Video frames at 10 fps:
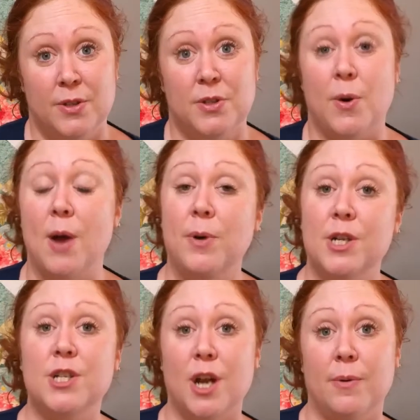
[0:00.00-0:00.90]
So I want
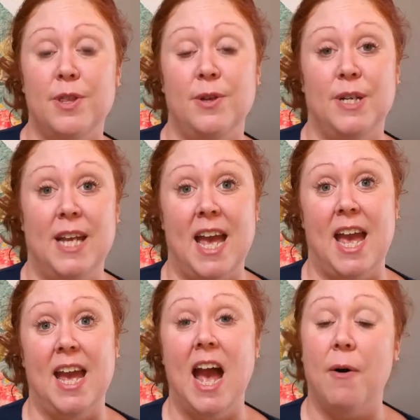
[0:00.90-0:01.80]
to share with you
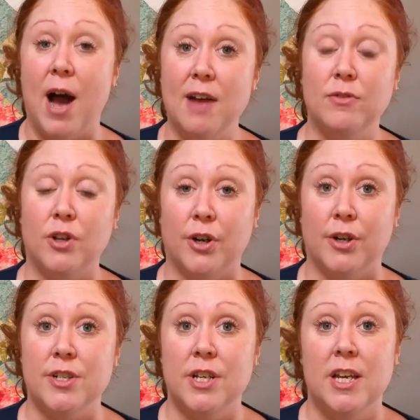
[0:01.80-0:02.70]
today how I've
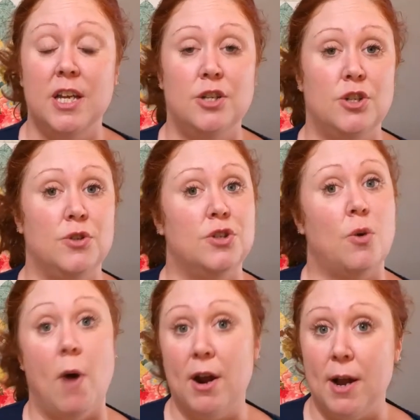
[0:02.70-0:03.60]
learned to
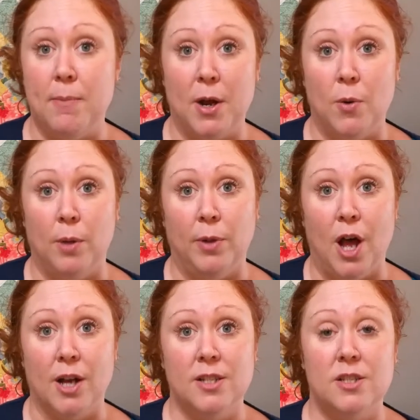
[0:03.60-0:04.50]
square up my quilt
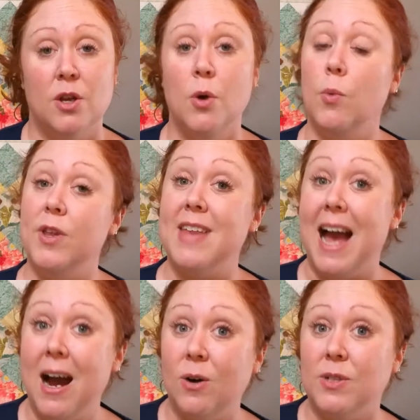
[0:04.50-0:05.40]
blocks
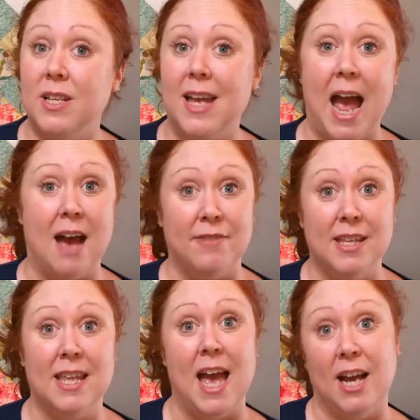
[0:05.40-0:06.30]
without
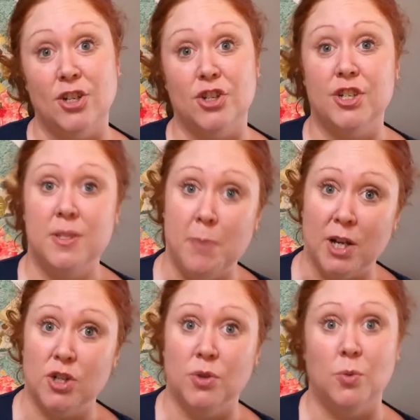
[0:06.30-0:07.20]
having the extra
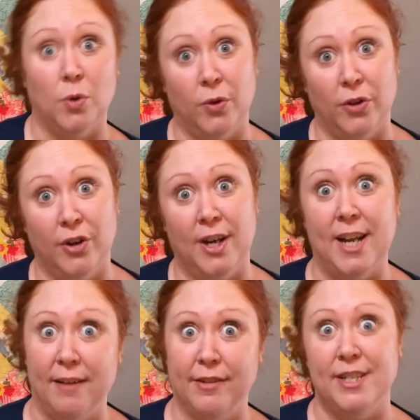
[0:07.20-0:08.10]
special ruler in
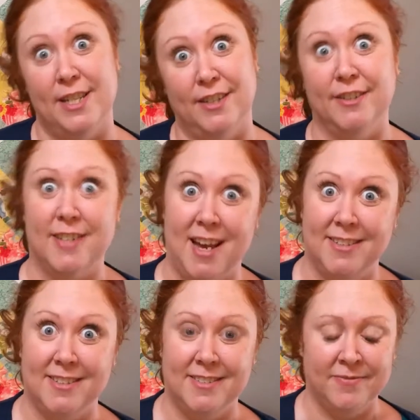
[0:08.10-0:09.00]
every single
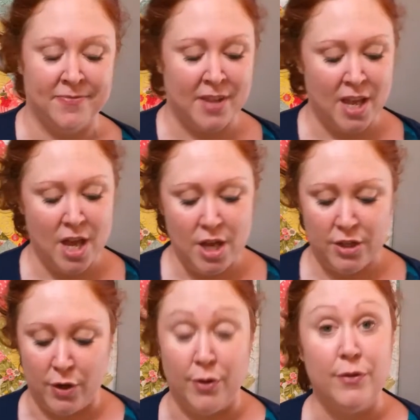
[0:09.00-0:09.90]
size.
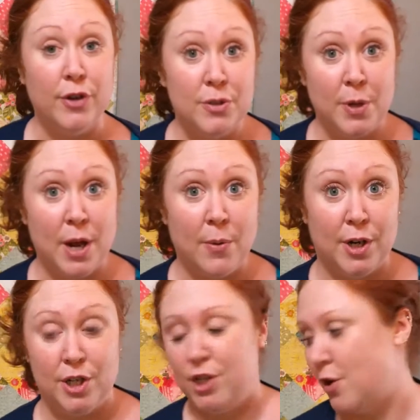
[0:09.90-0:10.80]
So the first one I
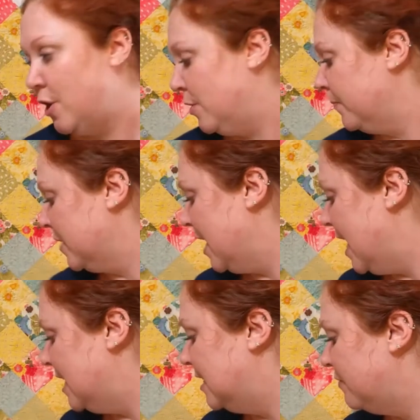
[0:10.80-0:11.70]
want to show you
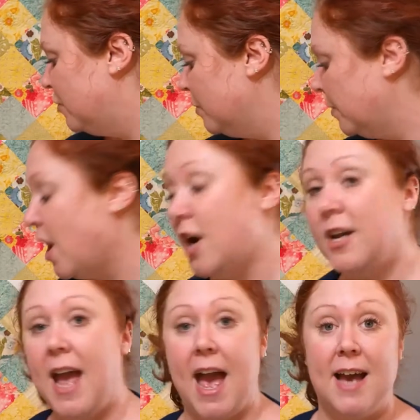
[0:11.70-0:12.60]
is if your
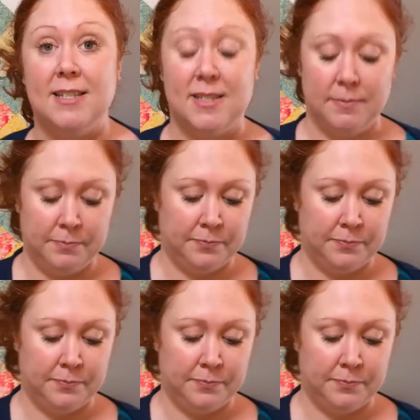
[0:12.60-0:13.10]
block has